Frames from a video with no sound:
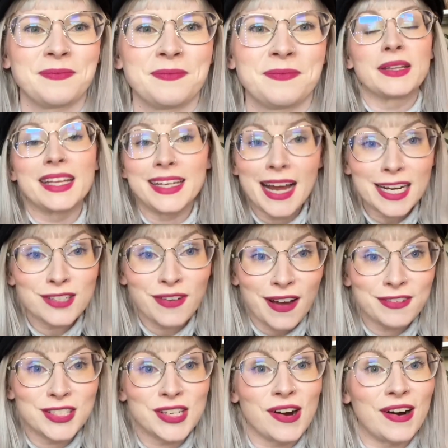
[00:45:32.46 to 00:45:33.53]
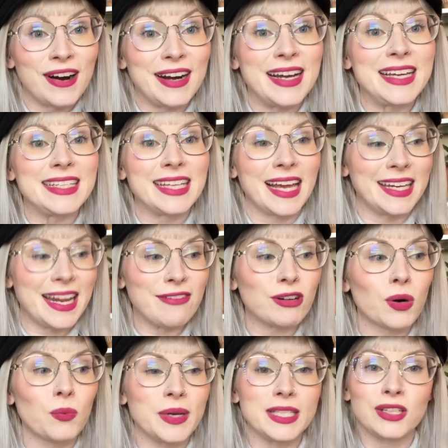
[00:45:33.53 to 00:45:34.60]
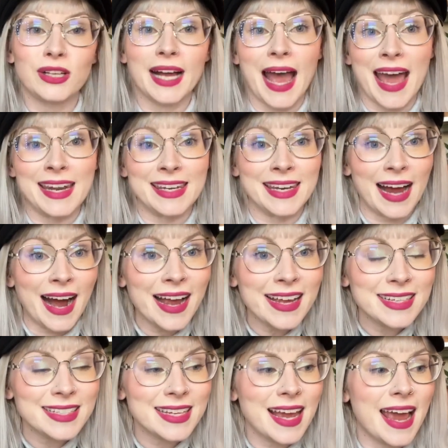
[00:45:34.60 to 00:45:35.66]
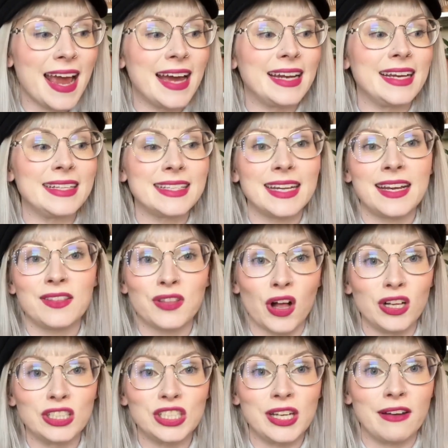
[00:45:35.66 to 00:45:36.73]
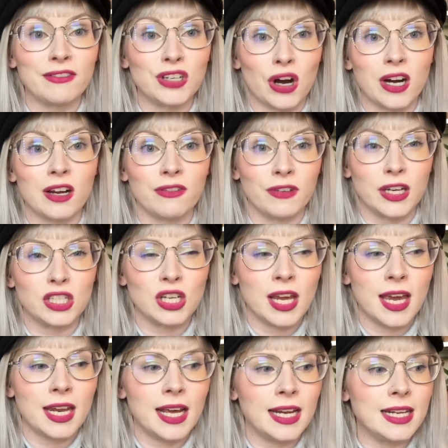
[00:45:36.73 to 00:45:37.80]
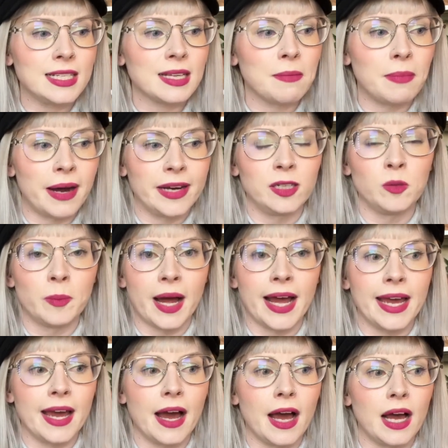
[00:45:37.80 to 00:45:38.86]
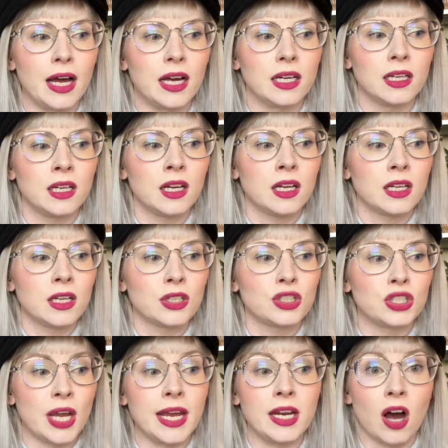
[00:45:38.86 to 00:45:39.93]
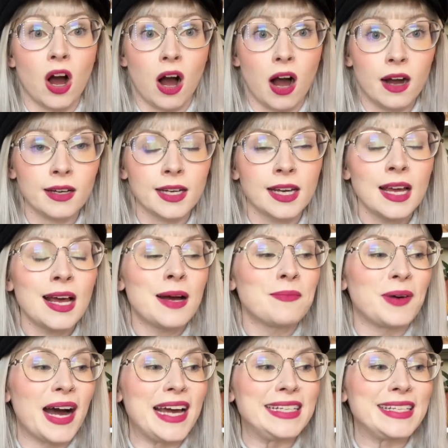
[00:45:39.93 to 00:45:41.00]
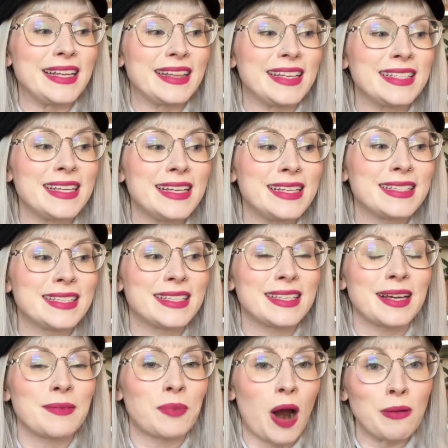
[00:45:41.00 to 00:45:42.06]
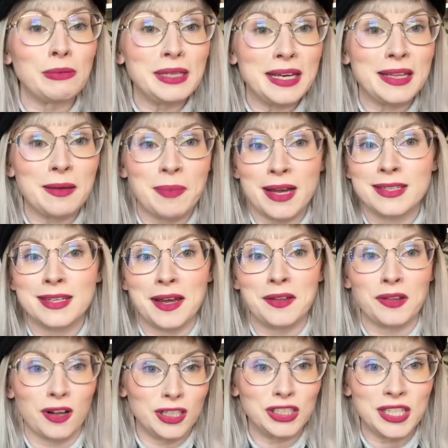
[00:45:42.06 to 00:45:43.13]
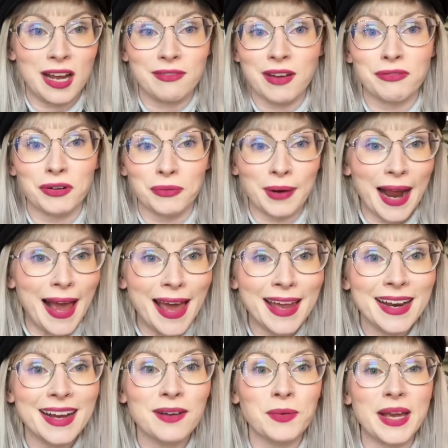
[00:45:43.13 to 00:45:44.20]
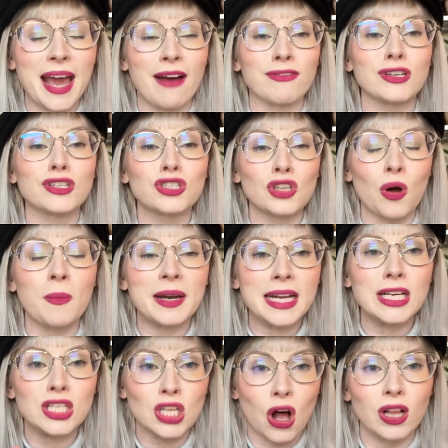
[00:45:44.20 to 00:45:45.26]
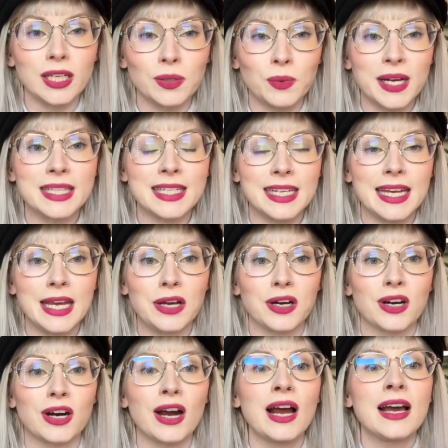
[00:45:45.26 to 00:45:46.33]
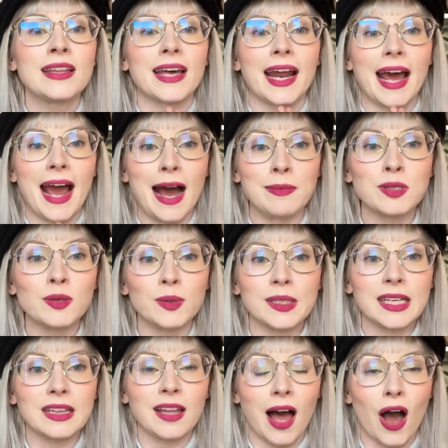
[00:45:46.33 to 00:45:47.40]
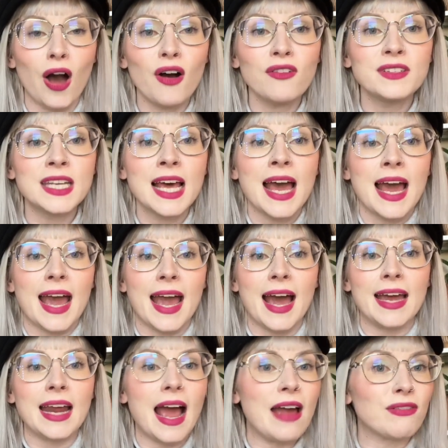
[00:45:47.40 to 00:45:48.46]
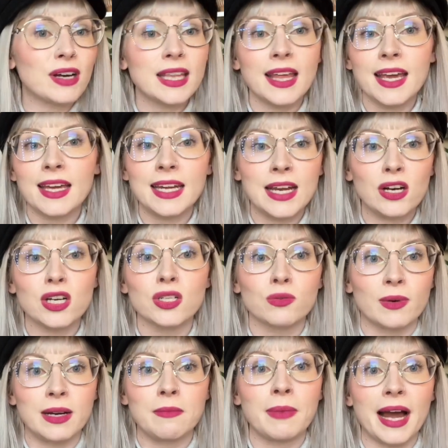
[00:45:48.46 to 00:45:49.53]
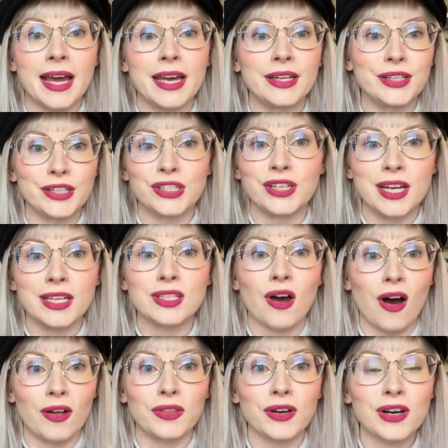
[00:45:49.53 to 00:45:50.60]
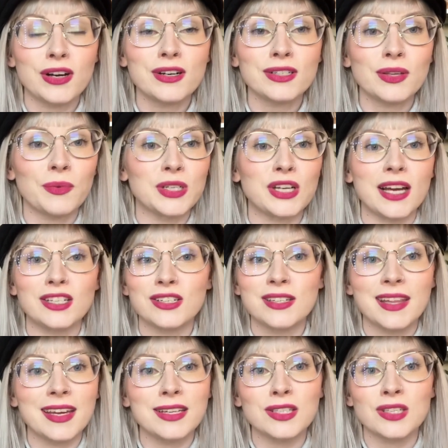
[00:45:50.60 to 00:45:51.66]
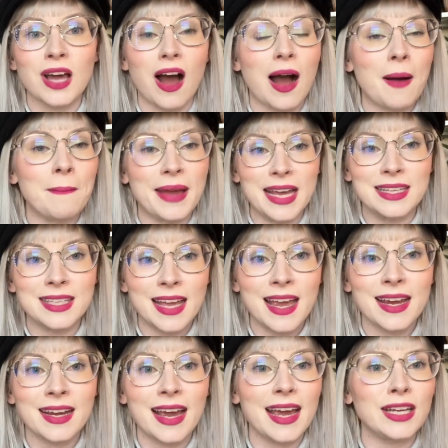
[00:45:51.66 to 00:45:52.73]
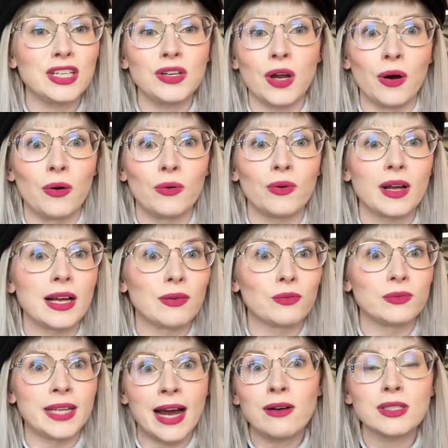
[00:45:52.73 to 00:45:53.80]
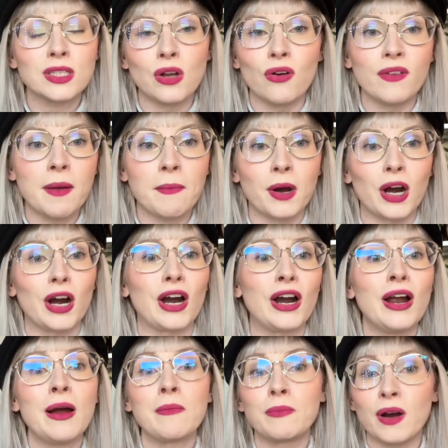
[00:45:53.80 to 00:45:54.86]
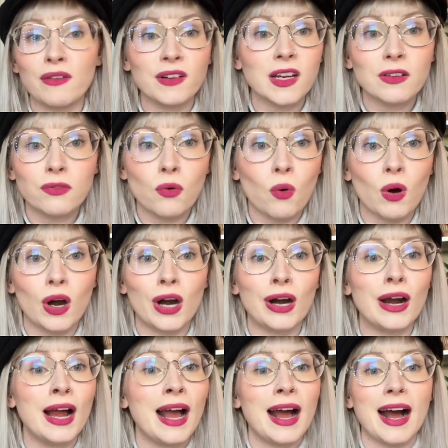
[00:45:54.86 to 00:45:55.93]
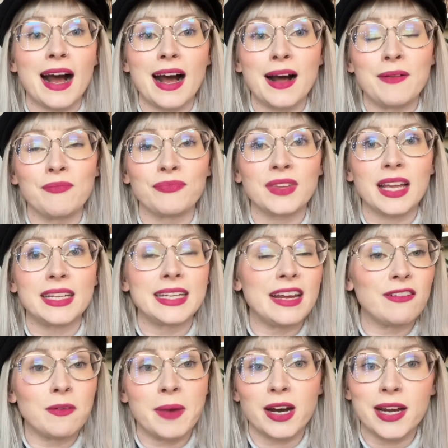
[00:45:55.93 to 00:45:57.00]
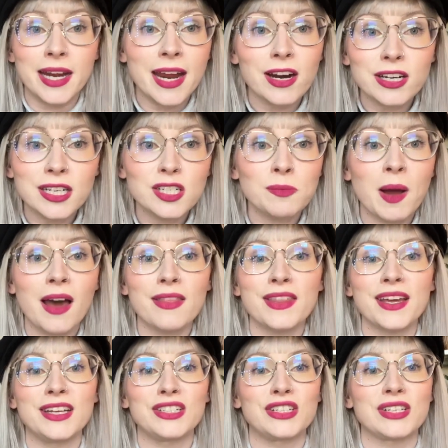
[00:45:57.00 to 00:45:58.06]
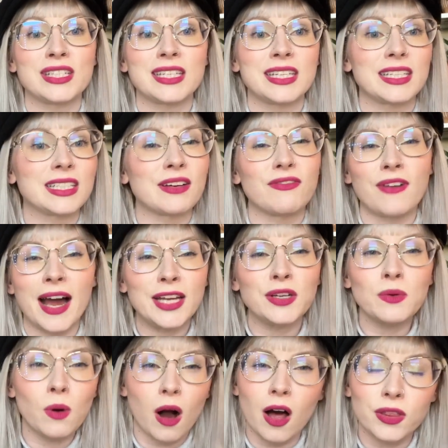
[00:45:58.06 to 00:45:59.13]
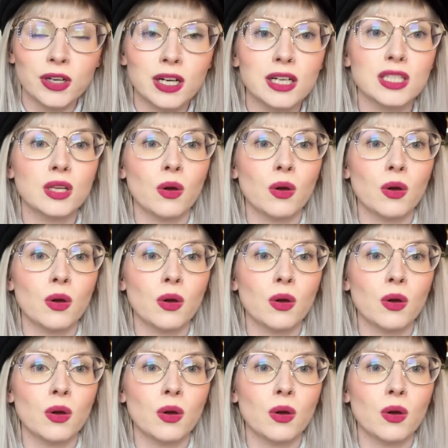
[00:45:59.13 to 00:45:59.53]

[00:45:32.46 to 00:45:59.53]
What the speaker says: The next 5-star is Never Whistle at Night, and it's an anthology of dark fiction. It is compiled by Shane Hawk, but this is probably the best anthology I've ever read. We have so many solid ones in here that I absolutely loved, and everything in here is written by Indigenous authors, which I just think is amazing. And you know, now it's November, perfect for Native American Heritage Month, and just to find new authors